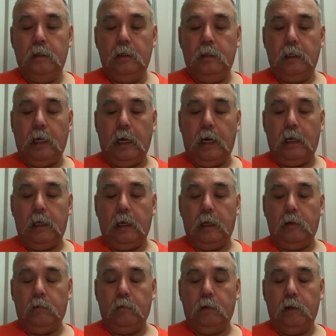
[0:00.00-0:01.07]
Yeah, I
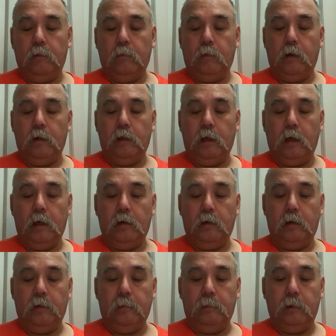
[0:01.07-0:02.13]
don't really want 100
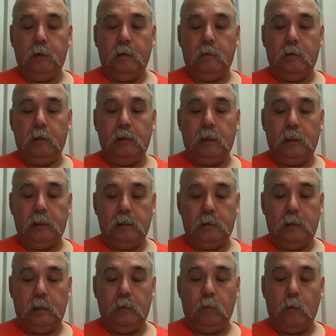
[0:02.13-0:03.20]
of them. No, I just
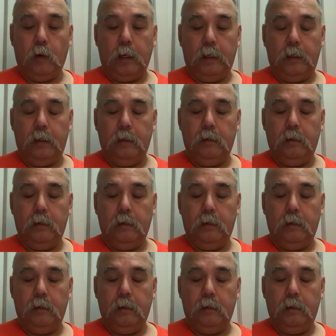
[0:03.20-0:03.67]
need 1.